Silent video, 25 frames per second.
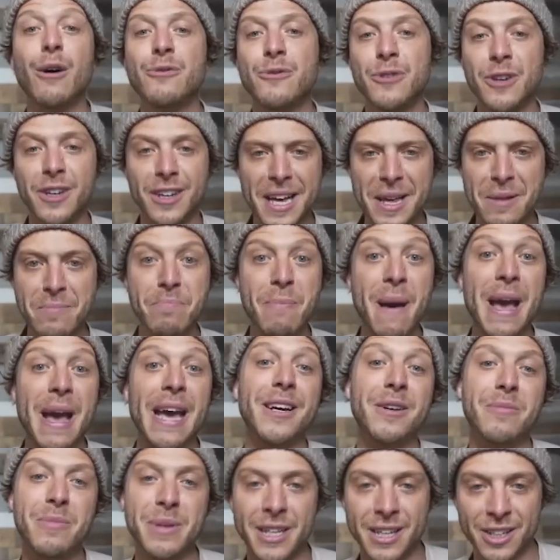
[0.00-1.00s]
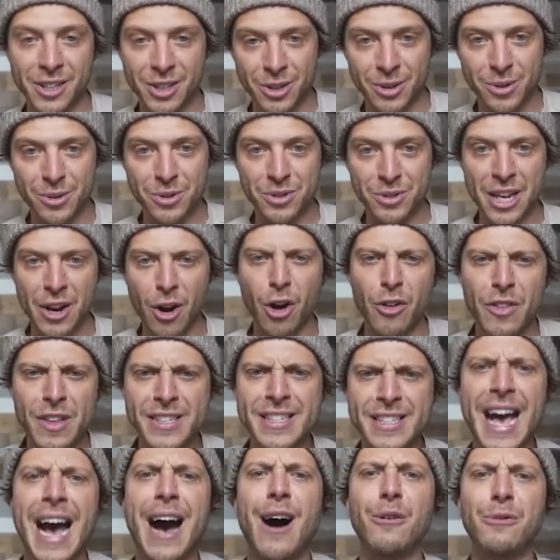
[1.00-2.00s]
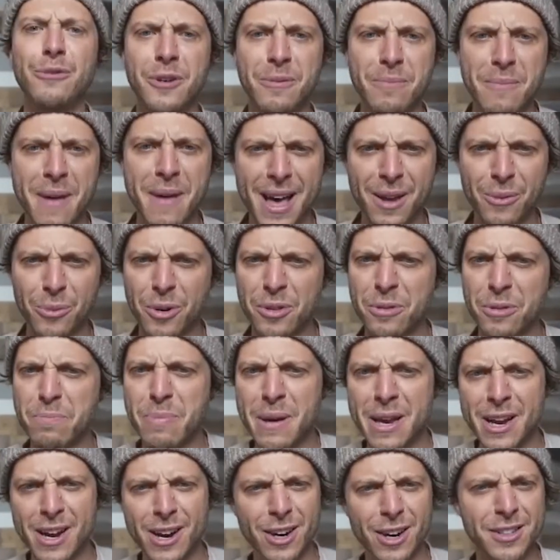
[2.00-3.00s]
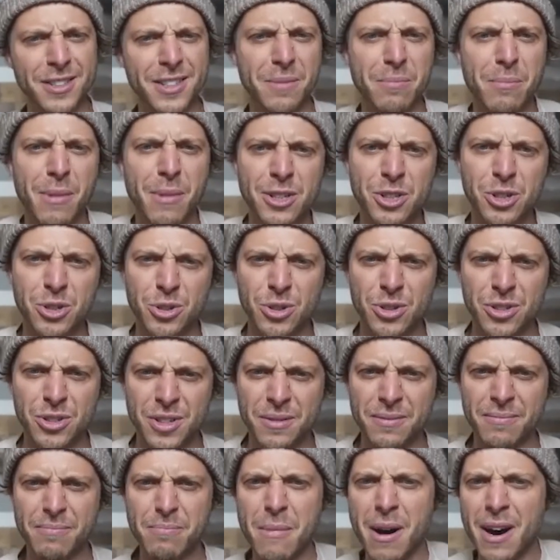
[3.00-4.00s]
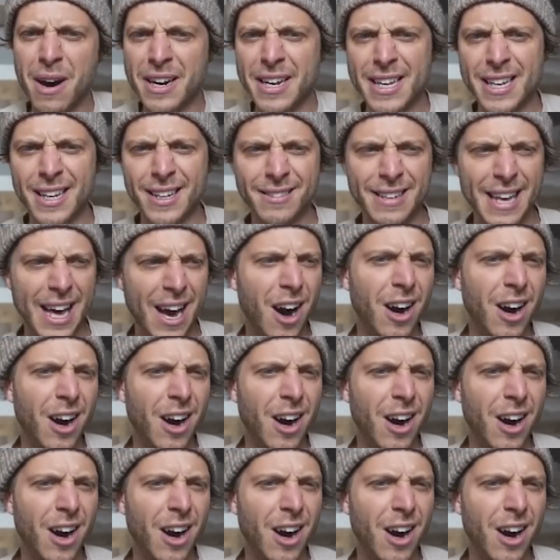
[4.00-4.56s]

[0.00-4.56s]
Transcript: alpha and beta being used and all these alpha men with beards and muscles and money and